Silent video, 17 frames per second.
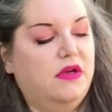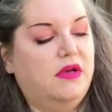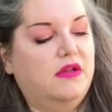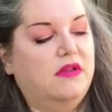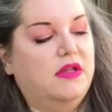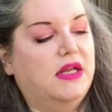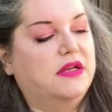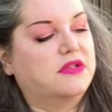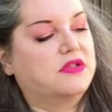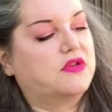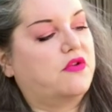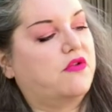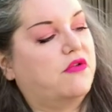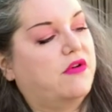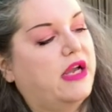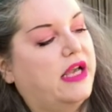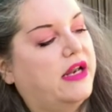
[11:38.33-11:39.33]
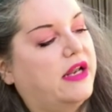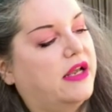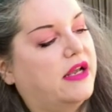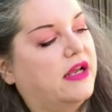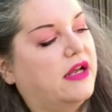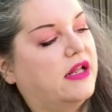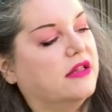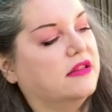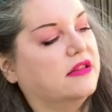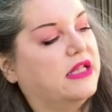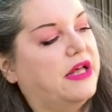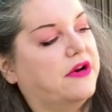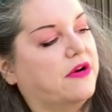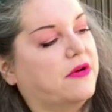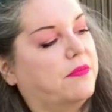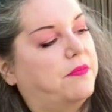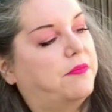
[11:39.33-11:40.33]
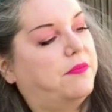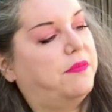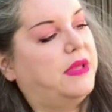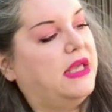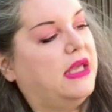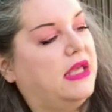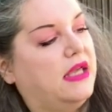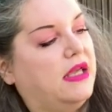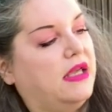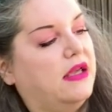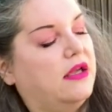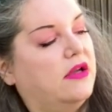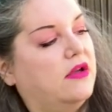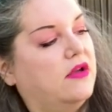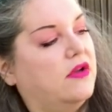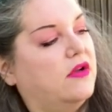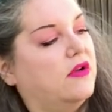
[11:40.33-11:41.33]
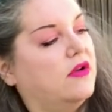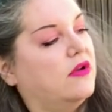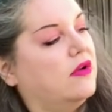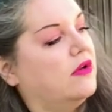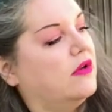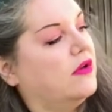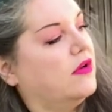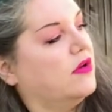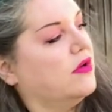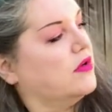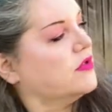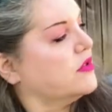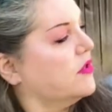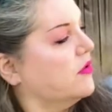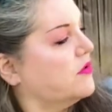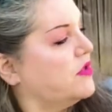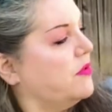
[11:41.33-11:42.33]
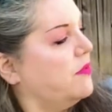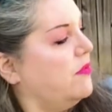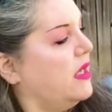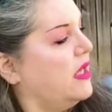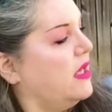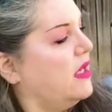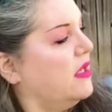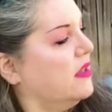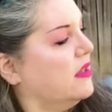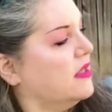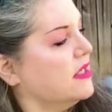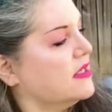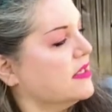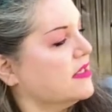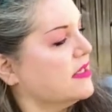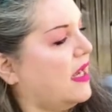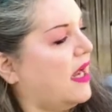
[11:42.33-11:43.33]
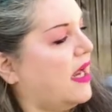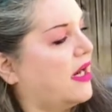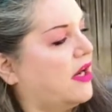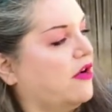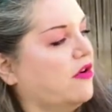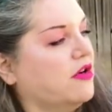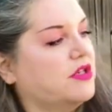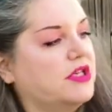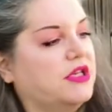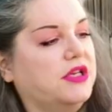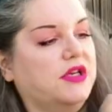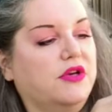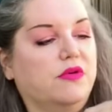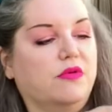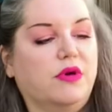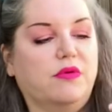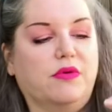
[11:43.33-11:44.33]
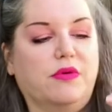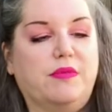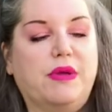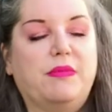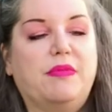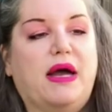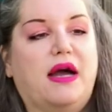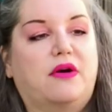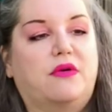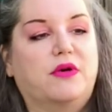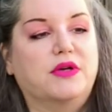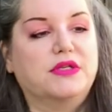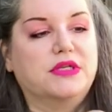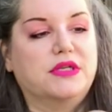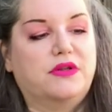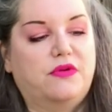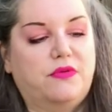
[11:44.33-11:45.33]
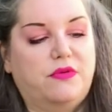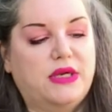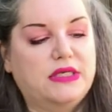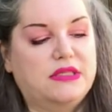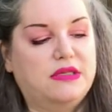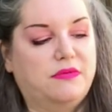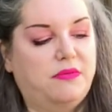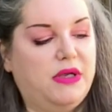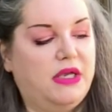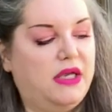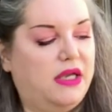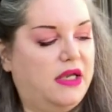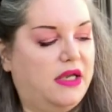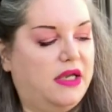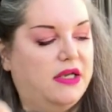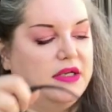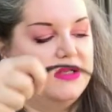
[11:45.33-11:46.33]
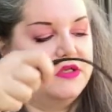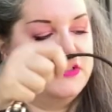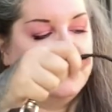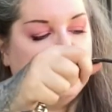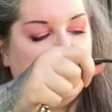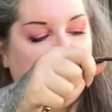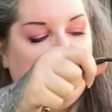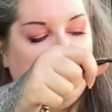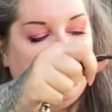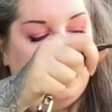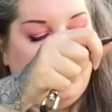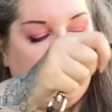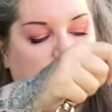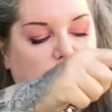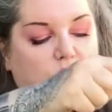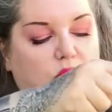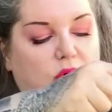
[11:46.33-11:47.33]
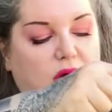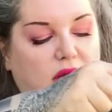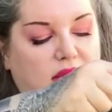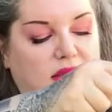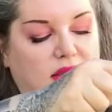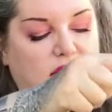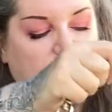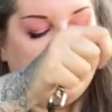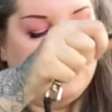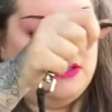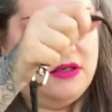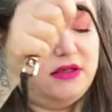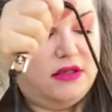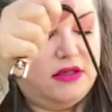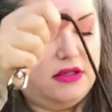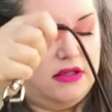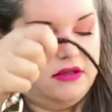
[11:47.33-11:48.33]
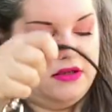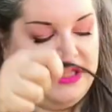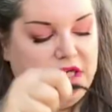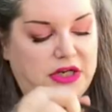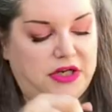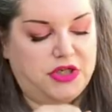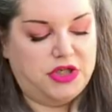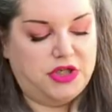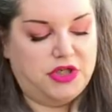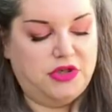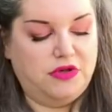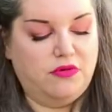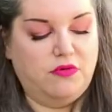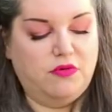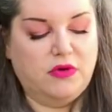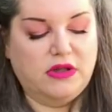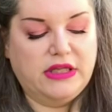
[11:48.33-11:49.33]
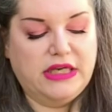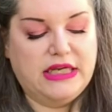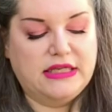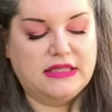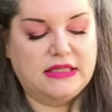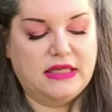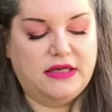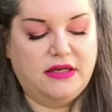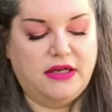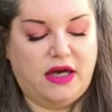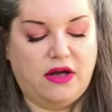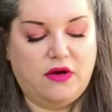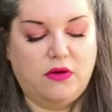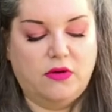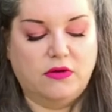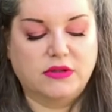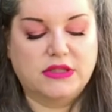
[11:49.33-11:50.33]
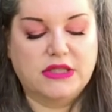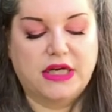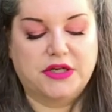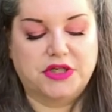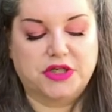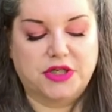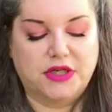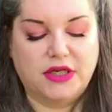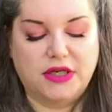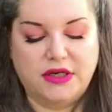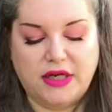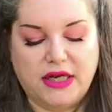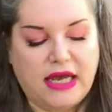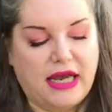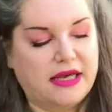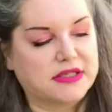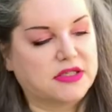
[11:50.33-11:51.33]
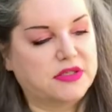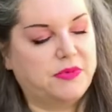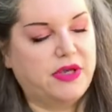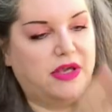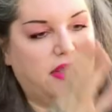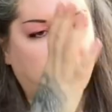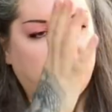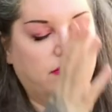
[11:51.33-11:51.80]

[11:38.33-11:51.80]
that it's creating a letter P. So to me, this is accurate to you, it would be backwards. The reason being is you want the, the leash to release and not hold tension. And it has to be,